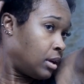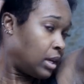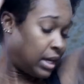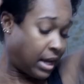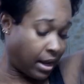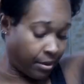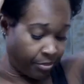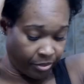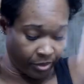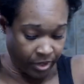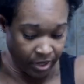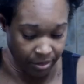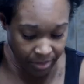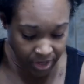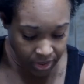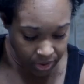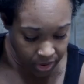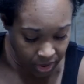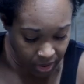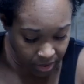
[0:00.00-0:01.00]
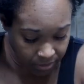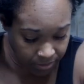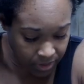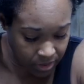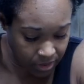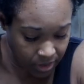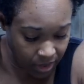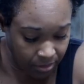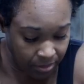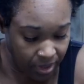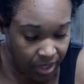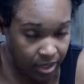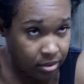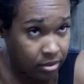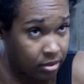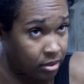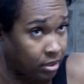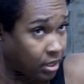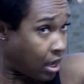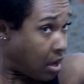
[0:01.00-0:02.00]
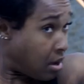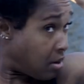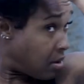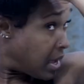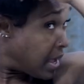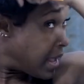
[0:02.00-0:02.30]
And I pretty much keep the same hairstyle.